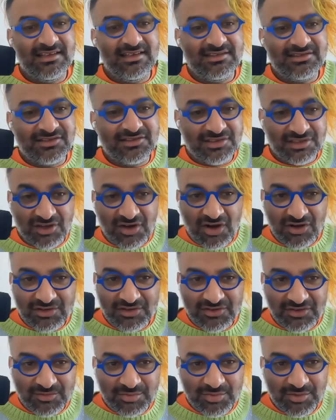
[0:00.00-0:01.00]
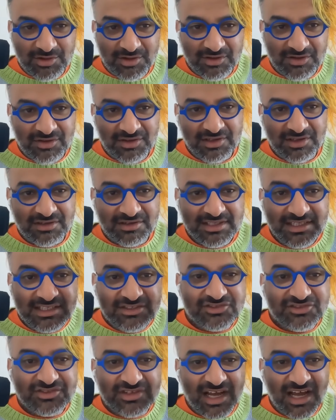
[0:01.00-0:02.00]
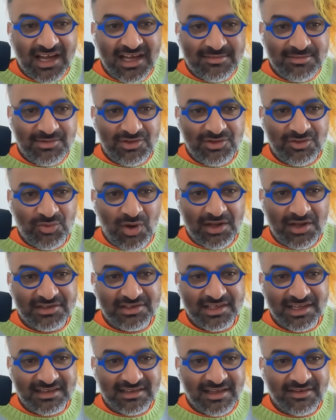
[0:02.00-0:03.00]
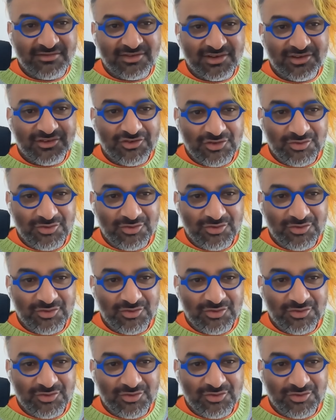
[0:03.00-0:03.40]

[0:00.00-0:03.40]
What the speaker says: to Carlos's point earlier, each time you want to get leverage,